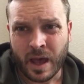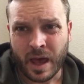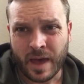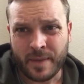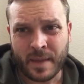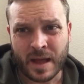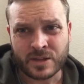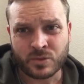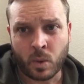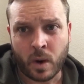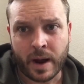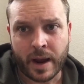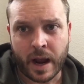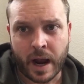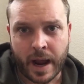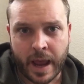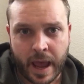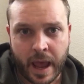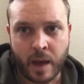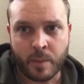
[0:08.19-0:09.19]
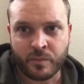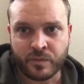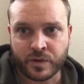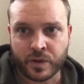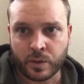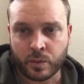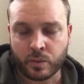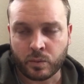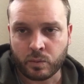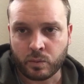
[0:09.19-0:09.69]
And that's why I am for
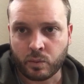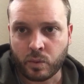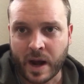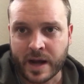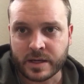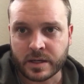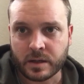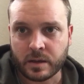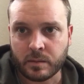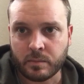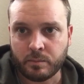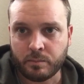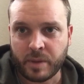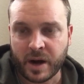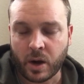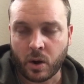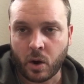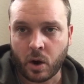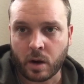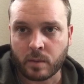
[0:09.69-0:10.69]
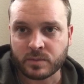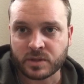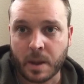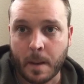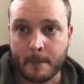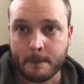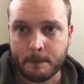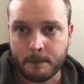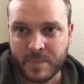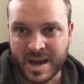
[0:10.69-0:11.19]
the right to bear arms
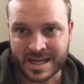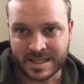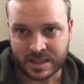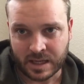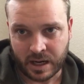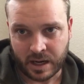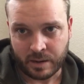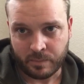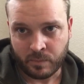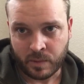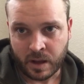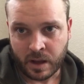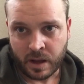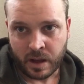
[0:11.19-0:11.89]
big time.